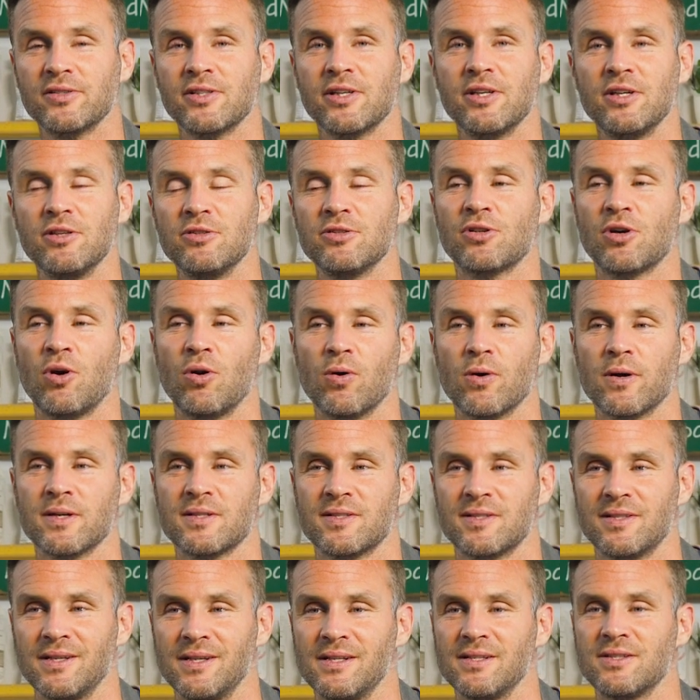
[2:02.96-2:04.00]
I use
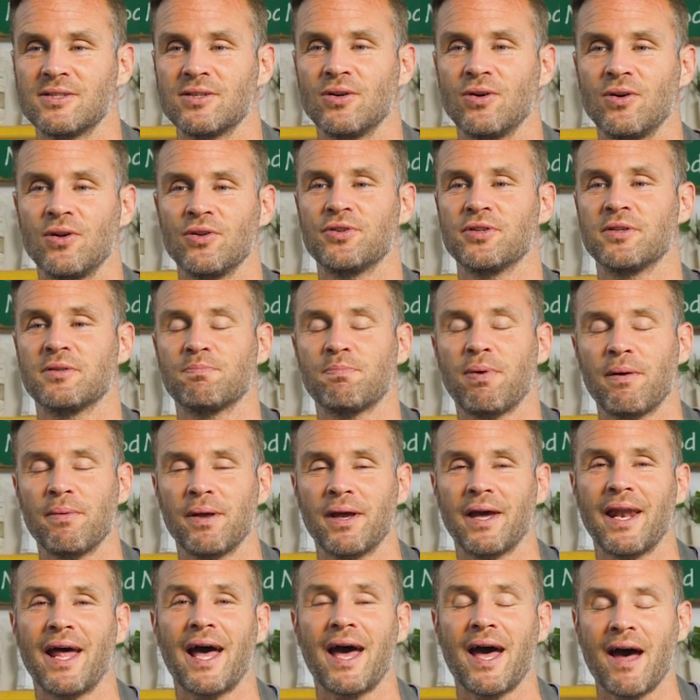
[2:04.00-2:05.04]
coarse sea salt, it's
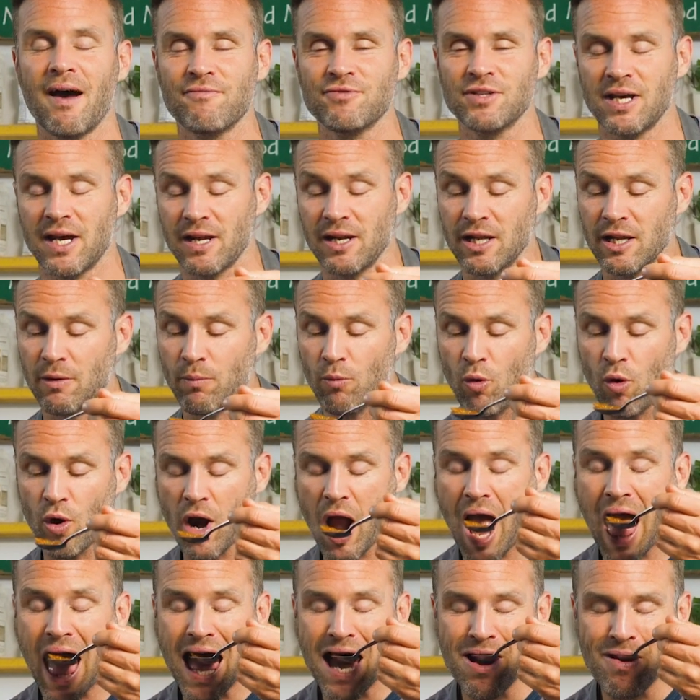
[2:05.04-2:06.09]
probably gonna have to add a little
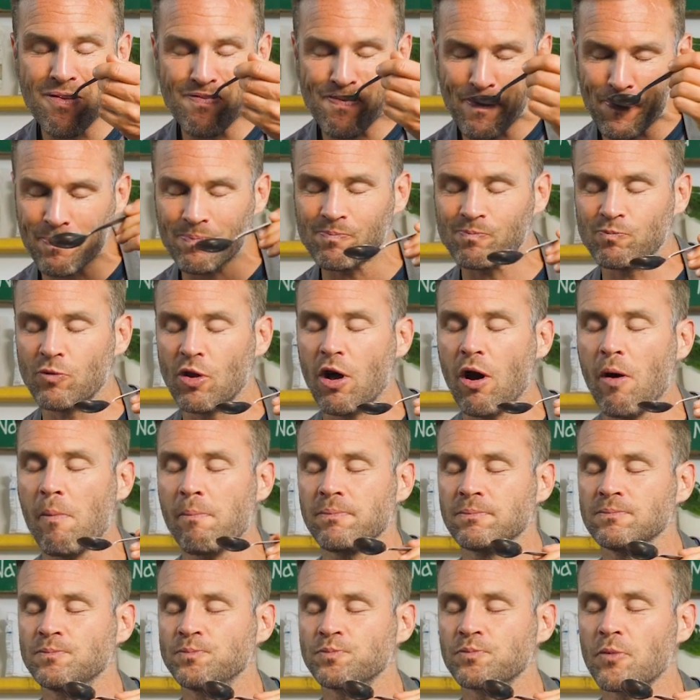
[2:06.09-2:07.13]
more. Go.
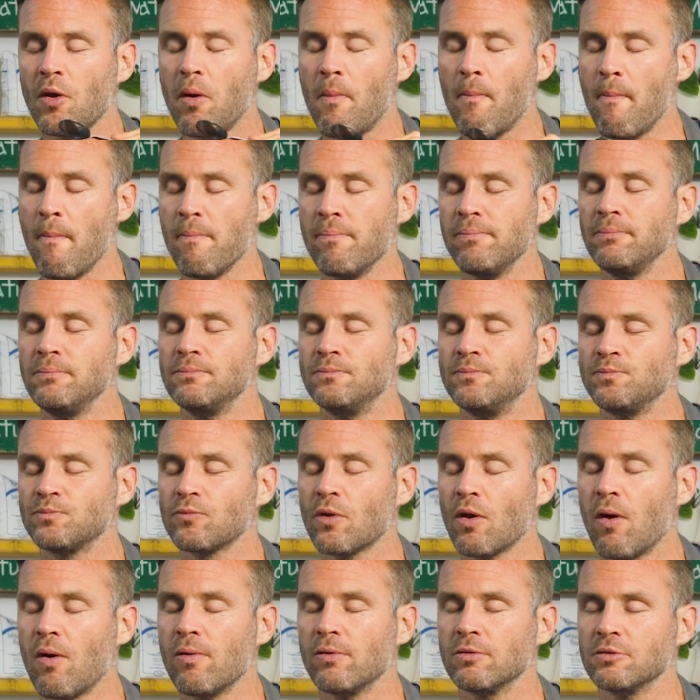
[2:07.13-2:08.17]
Oh,
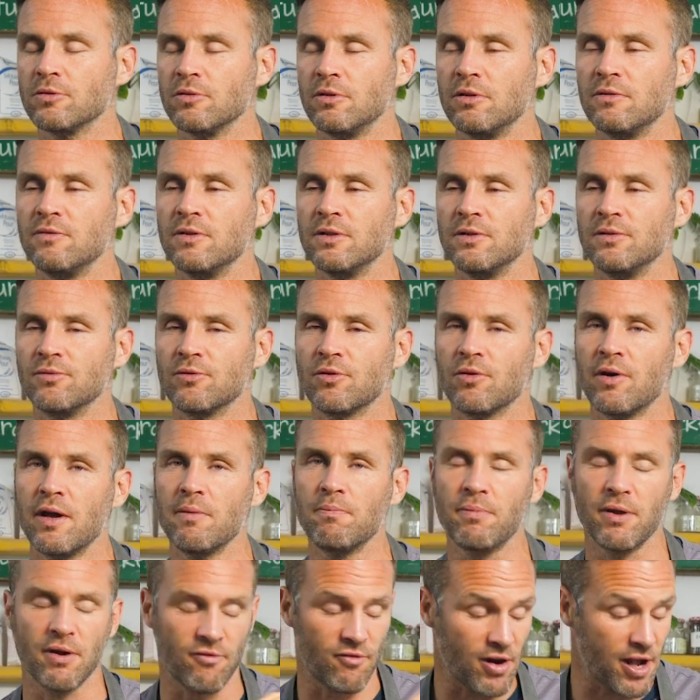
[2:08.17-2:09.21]
it's lovely.
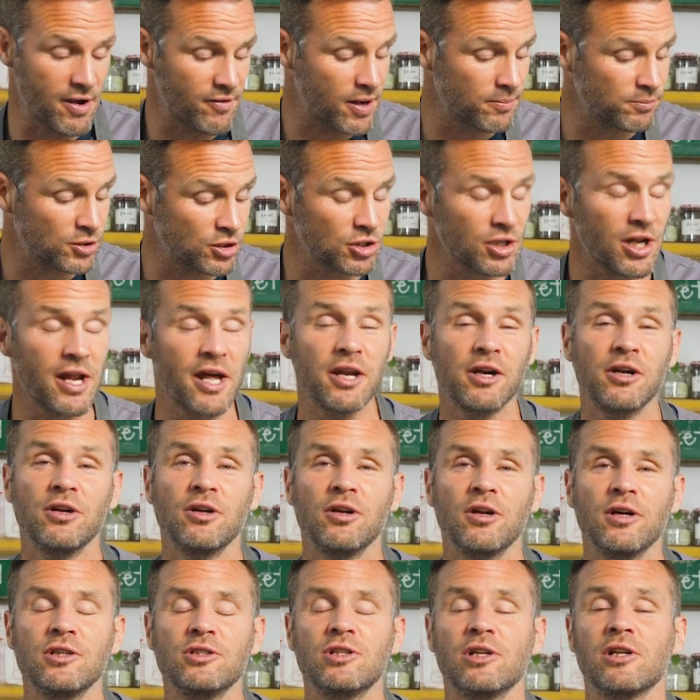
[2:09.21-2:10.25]
Great bit of flavour. I'm just going to add in a
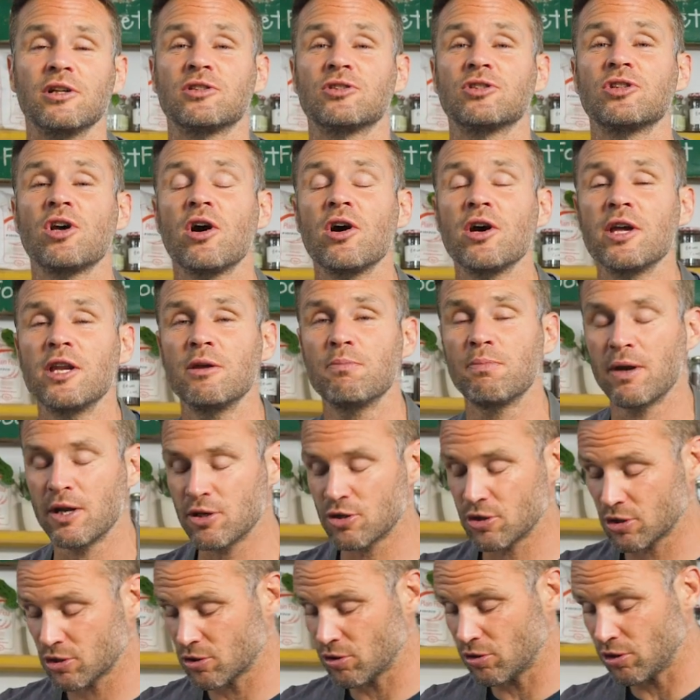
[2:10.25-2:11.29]
nice little tiny
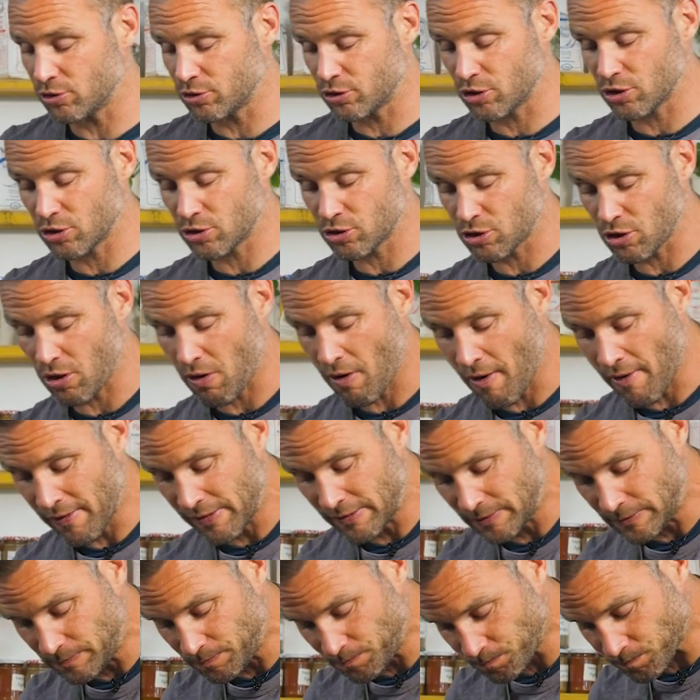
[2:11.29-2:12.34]
pinch of salt just to
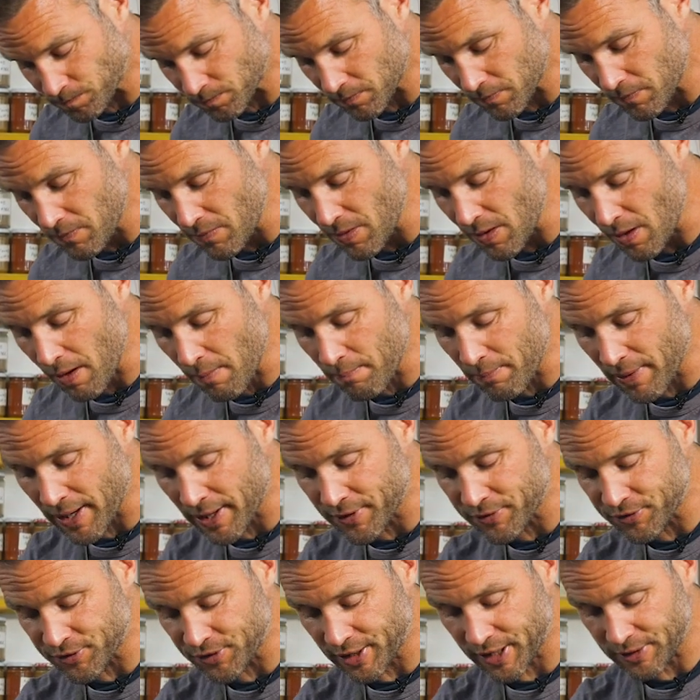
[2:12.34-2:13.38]

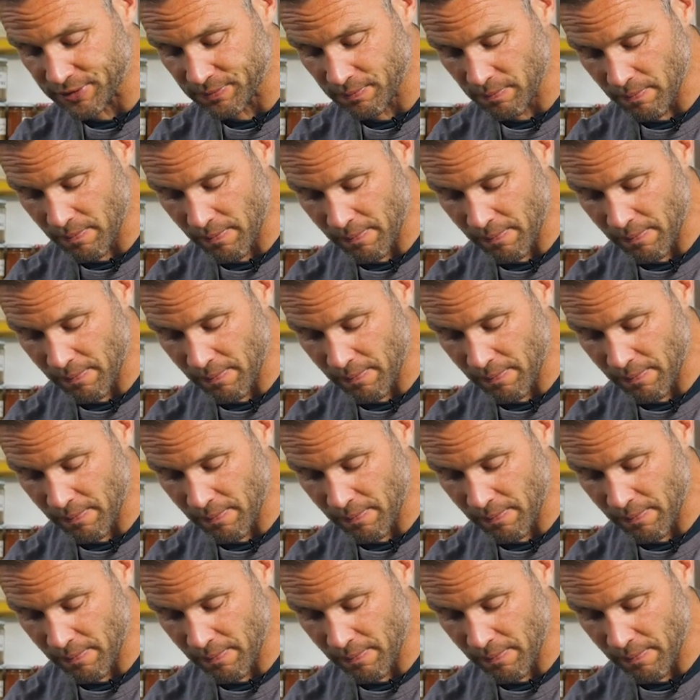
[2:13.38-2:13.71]
balance it out.